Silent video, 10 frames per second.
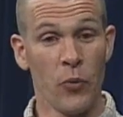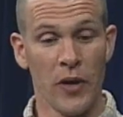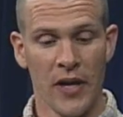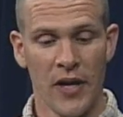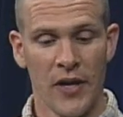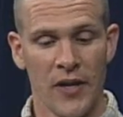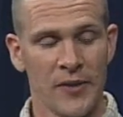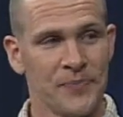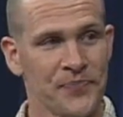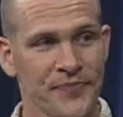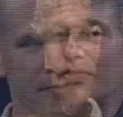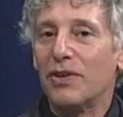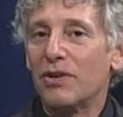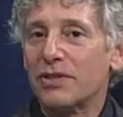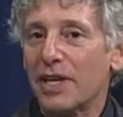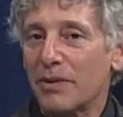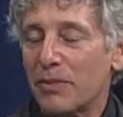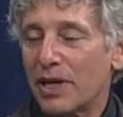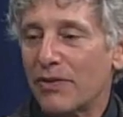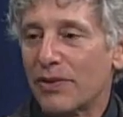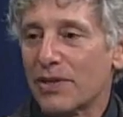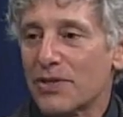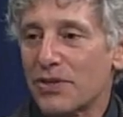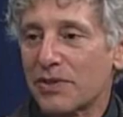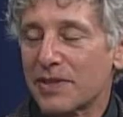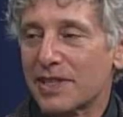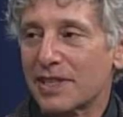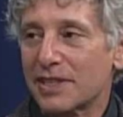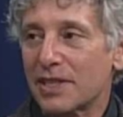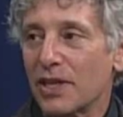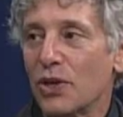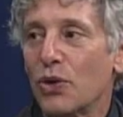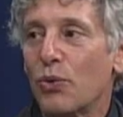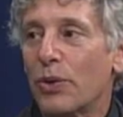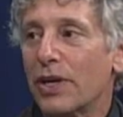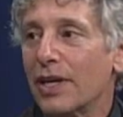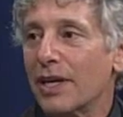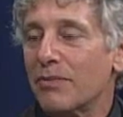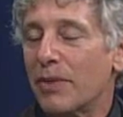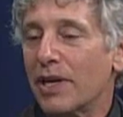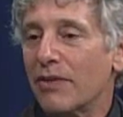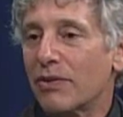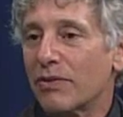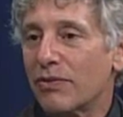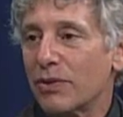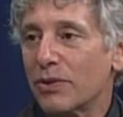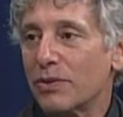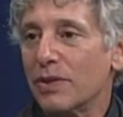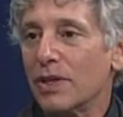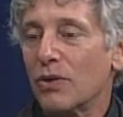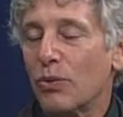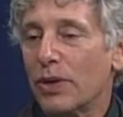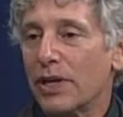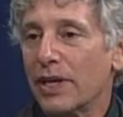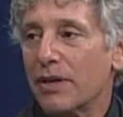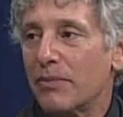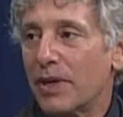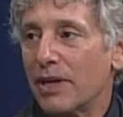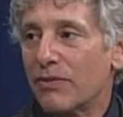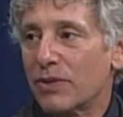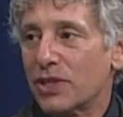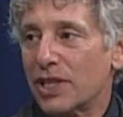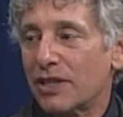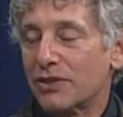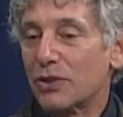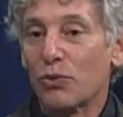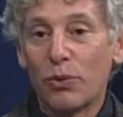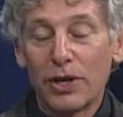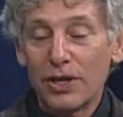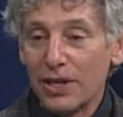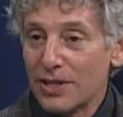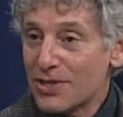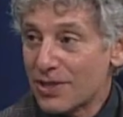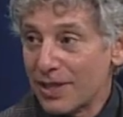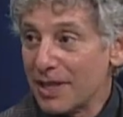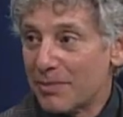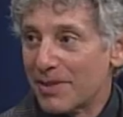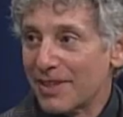where do you get, if you don't take money for your services, where do you get money for food? Where do you get money for shelter? Where do you sleep?